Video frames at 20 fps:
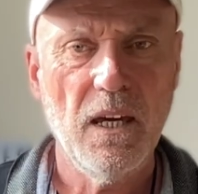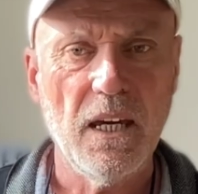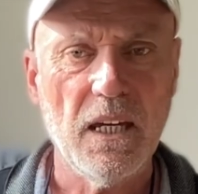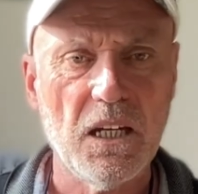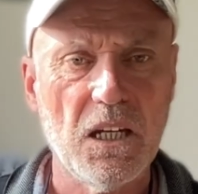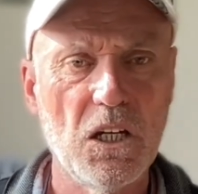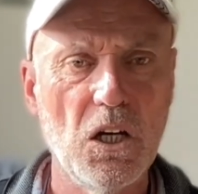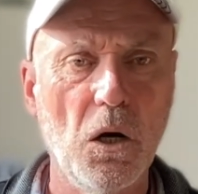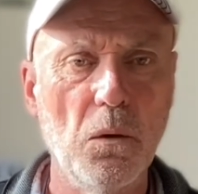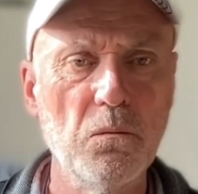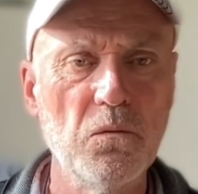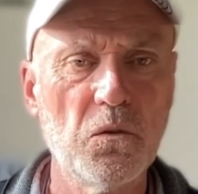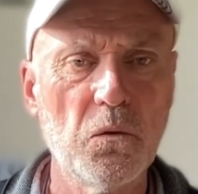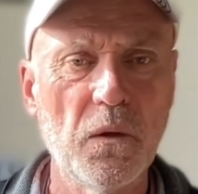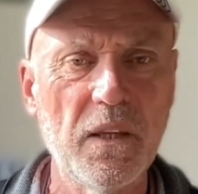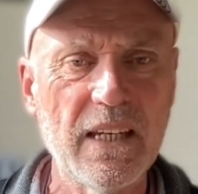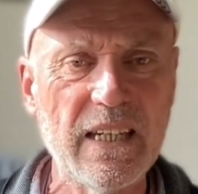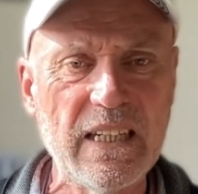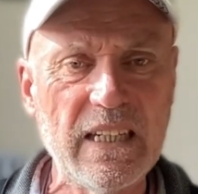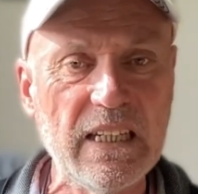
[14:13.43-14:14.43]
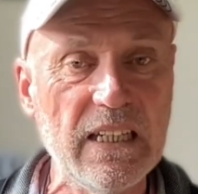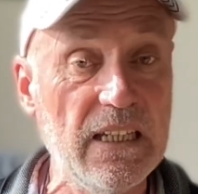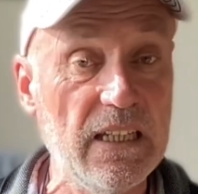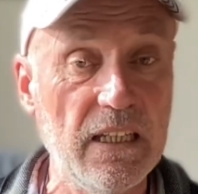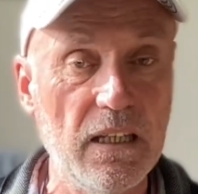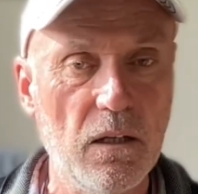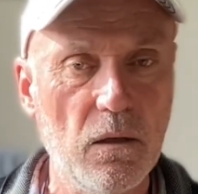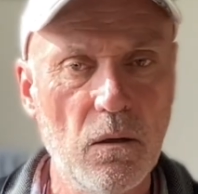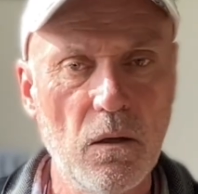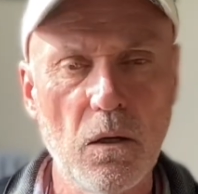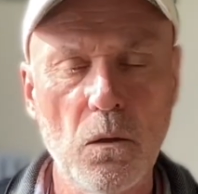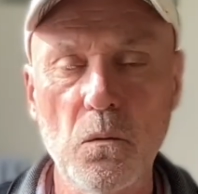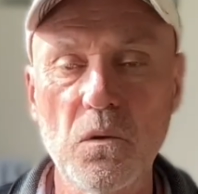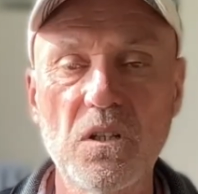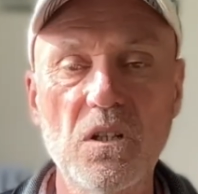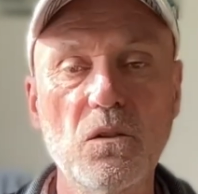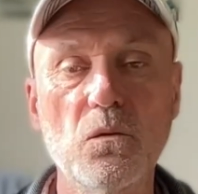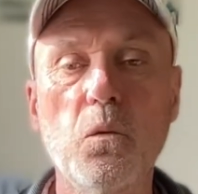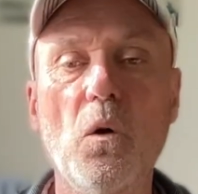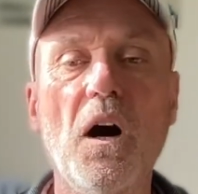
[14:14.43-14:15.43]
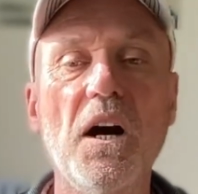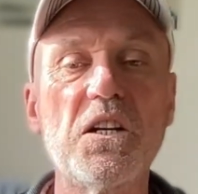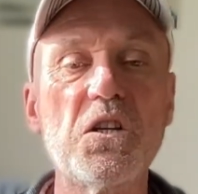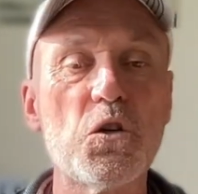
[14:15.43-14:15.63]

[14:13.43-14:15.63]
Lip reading: it comes with a key, which is what